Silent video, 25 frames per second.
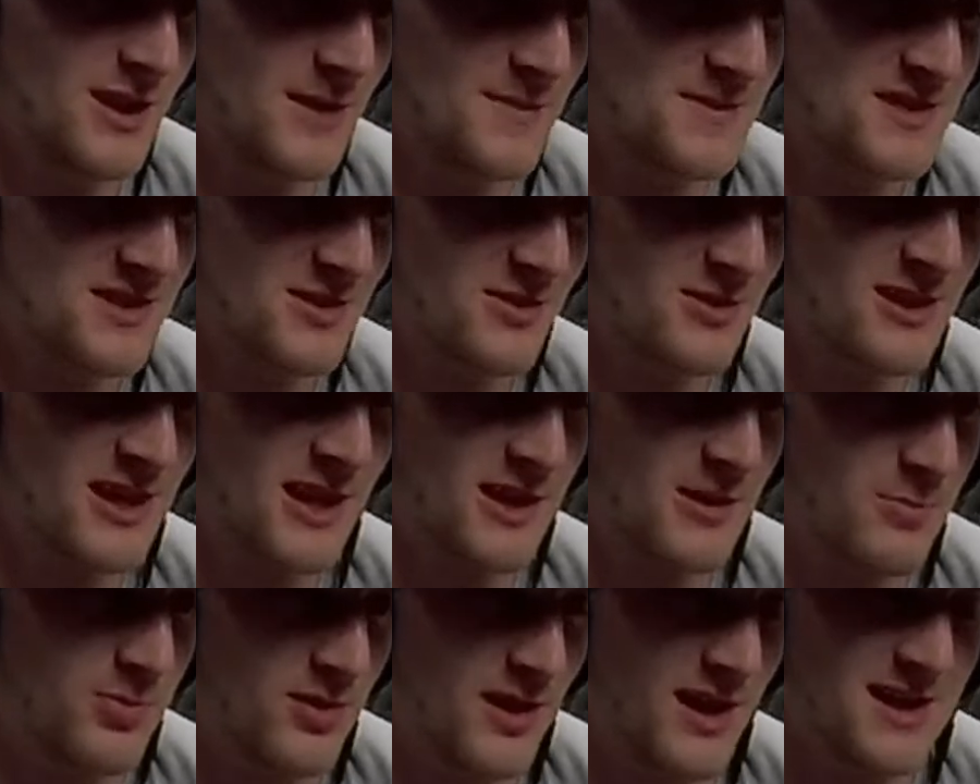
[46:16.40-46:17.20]
still
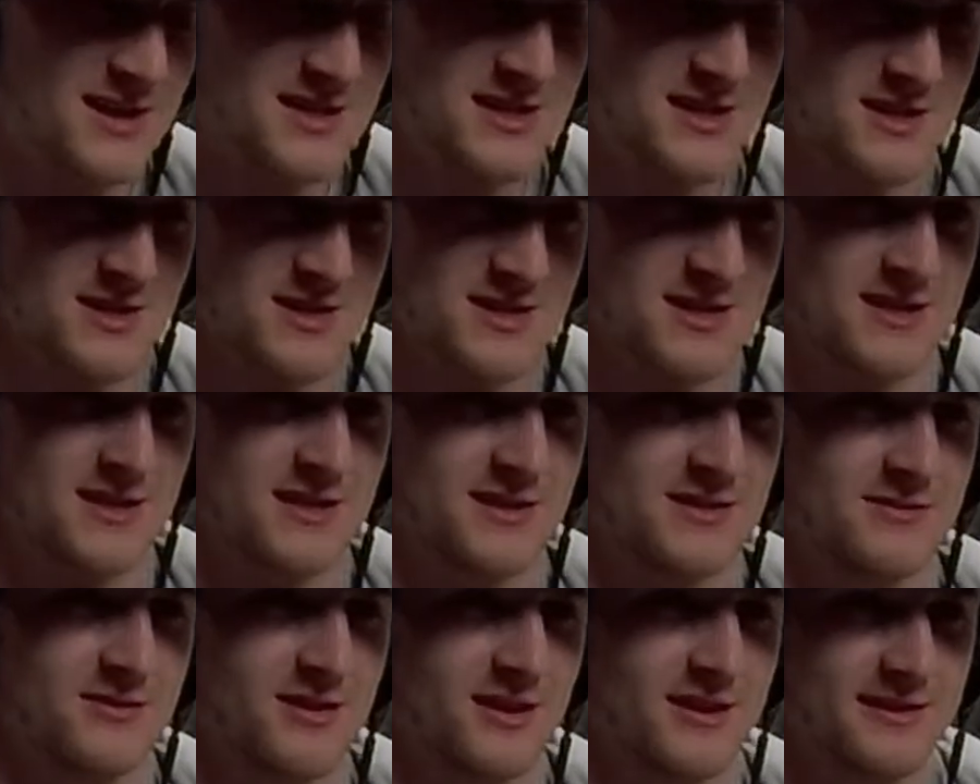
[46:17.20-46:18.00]
kind of processing
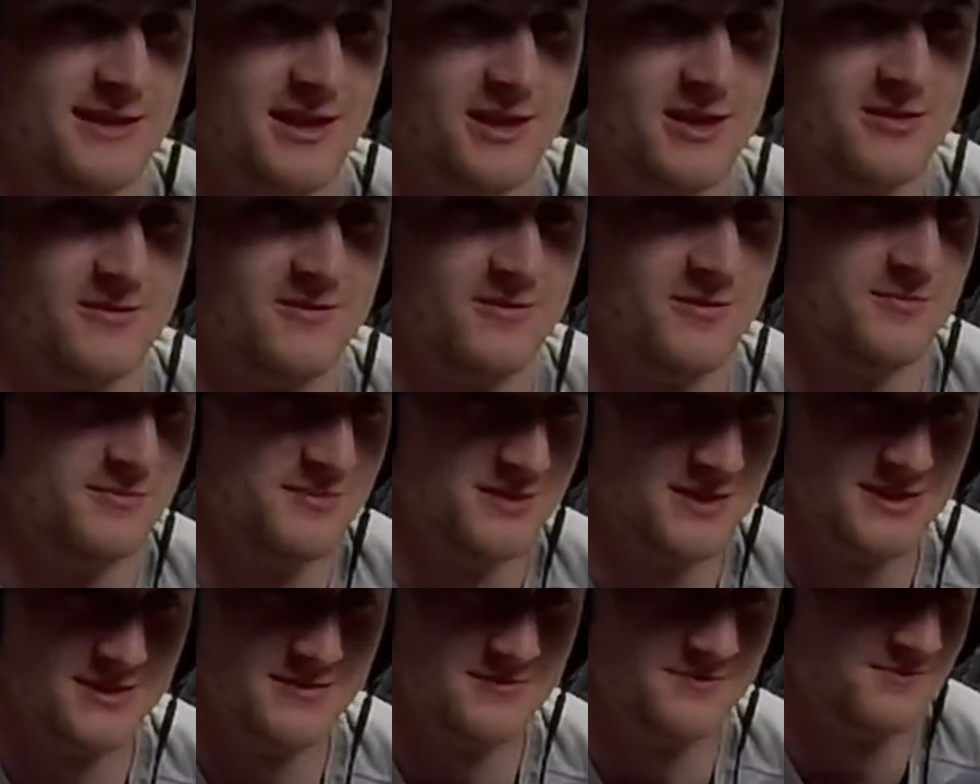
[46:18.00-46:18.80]
it right now, if I'm
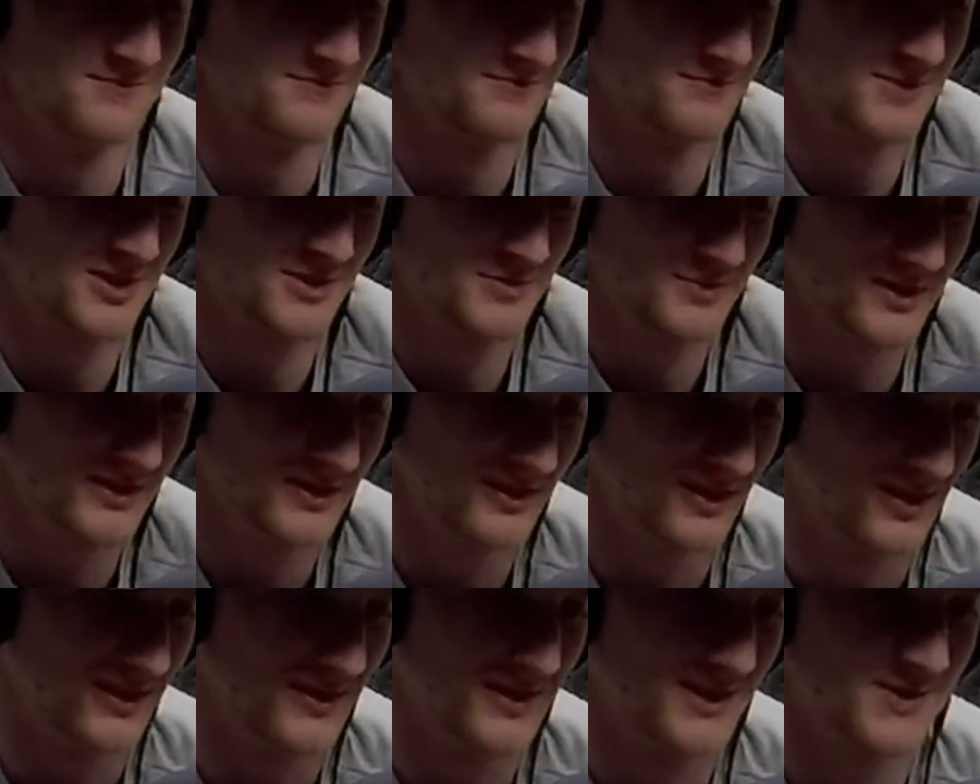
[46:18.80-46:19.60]
being
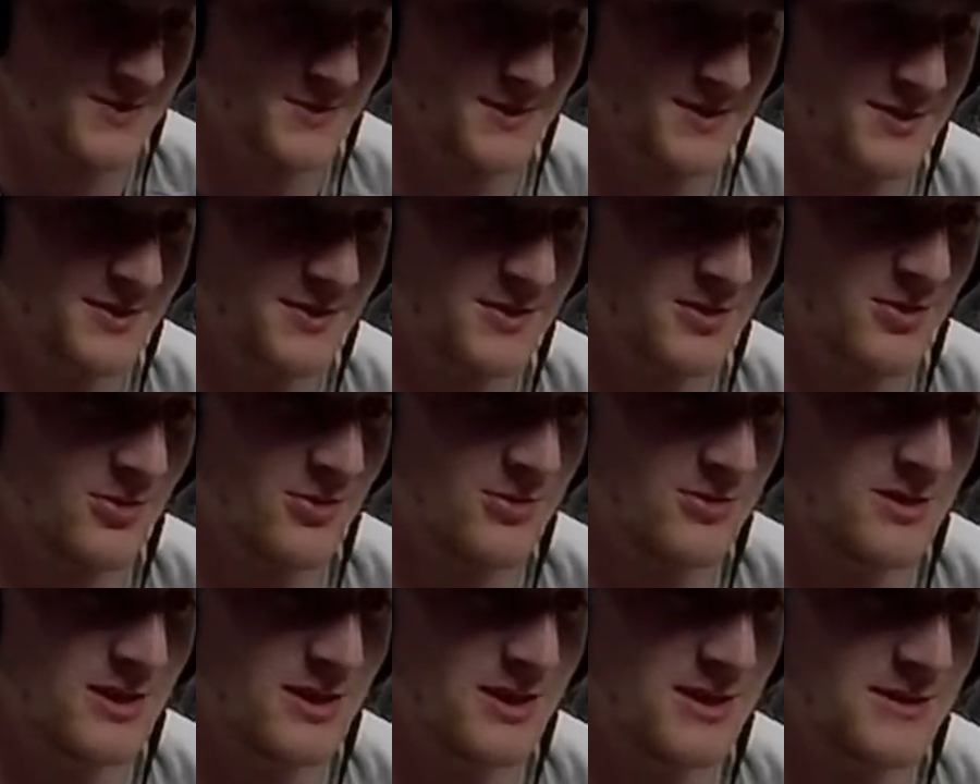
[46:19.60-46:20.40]
completely honest with you,
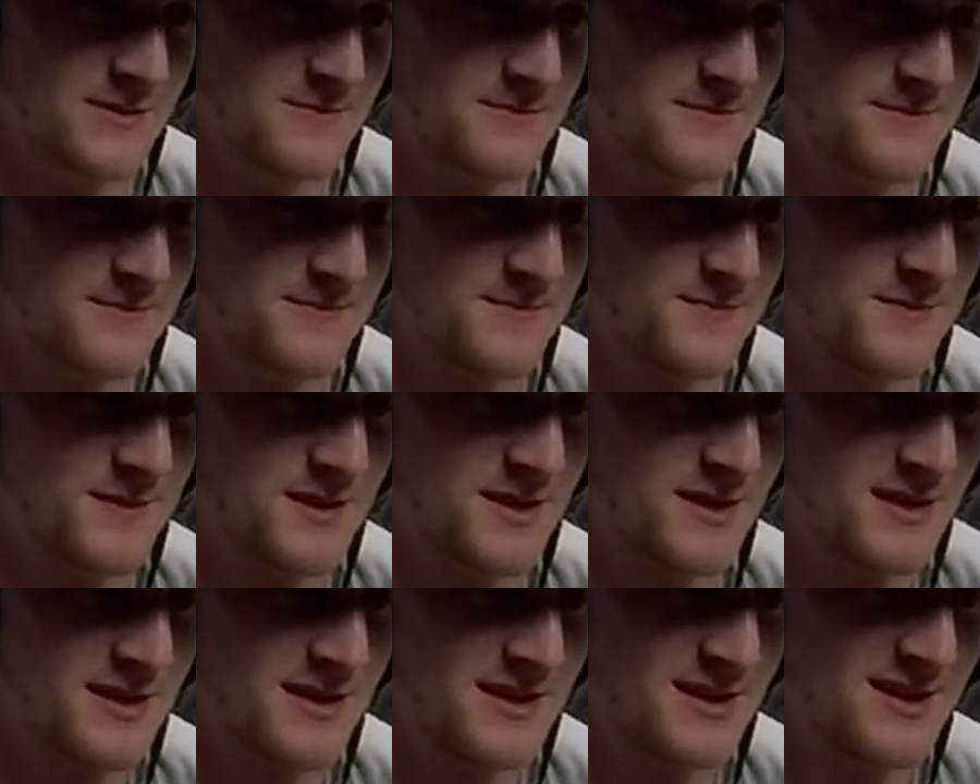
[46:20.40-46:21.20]
Cole. Like,
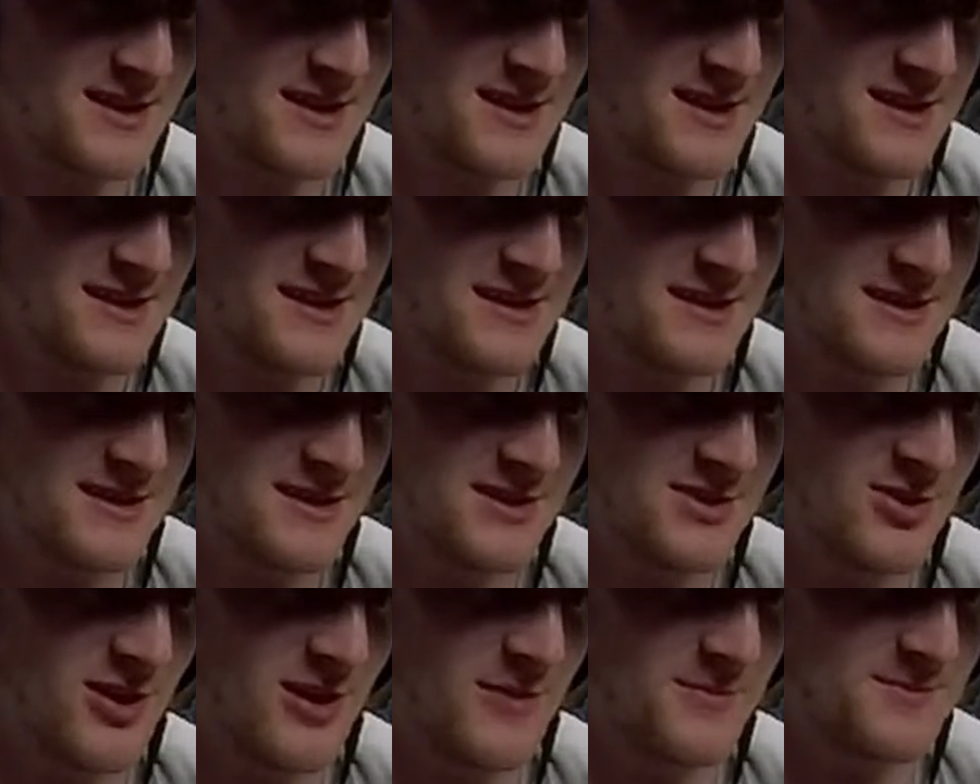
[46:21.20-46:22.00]

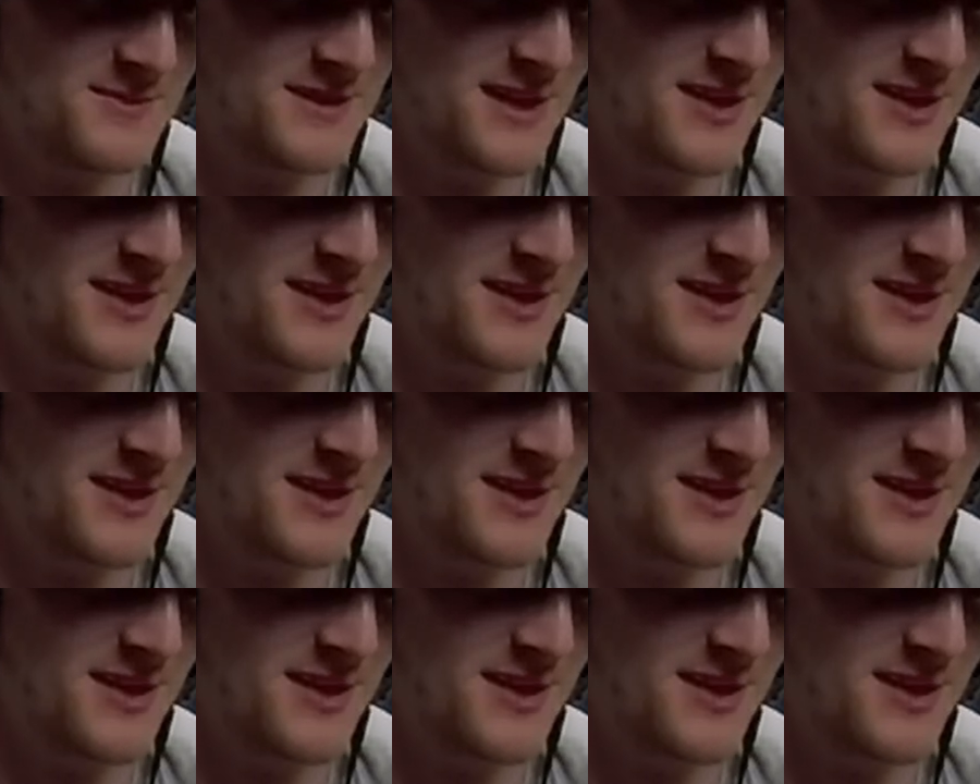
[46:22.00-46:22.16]
I'm